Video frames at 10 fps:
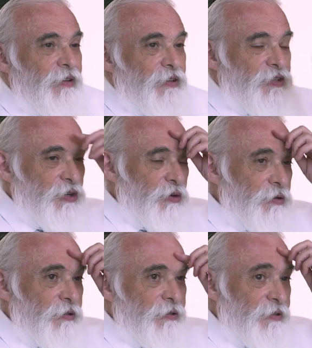
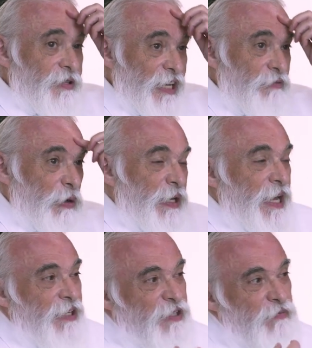So, in the same way we
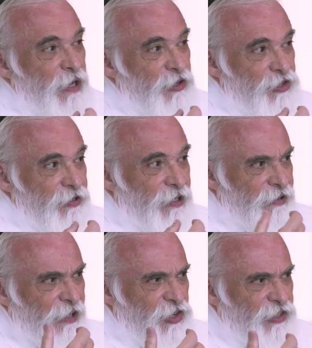can't imagine
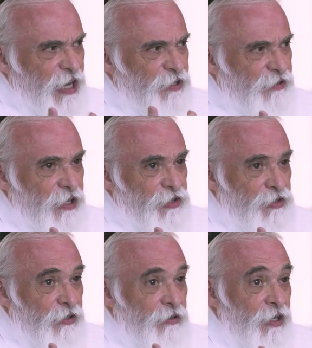and understand
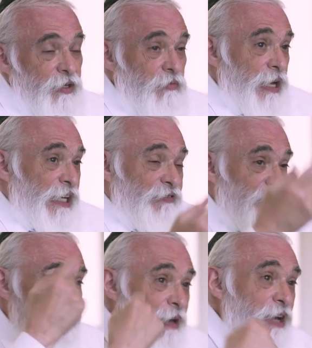creation, we can't
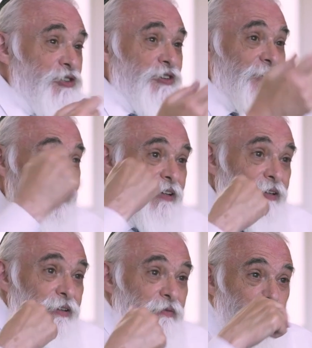even imagine
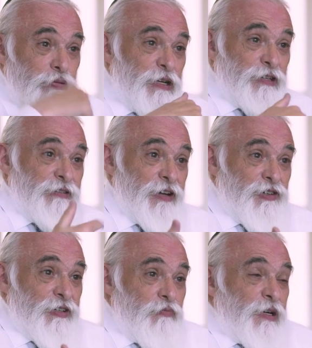
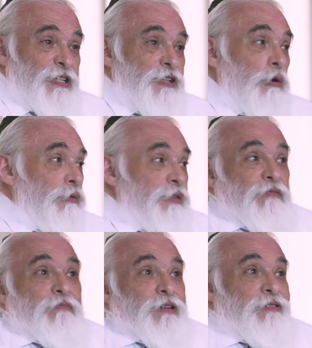pre-creation, what does no
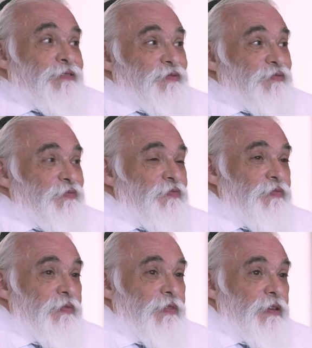thing mean?
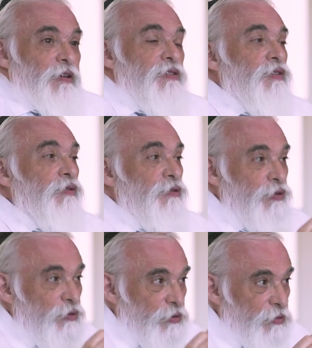So
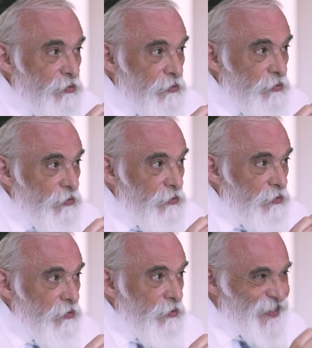too,
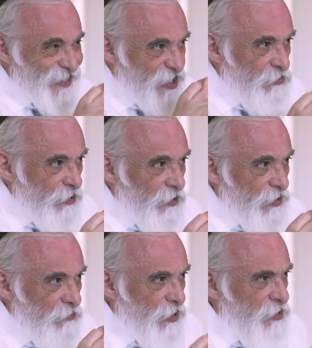
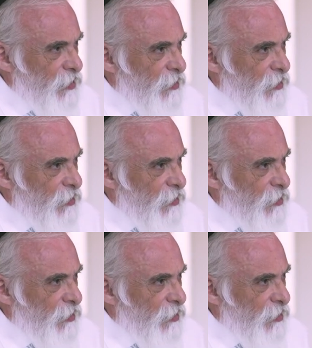similarly, because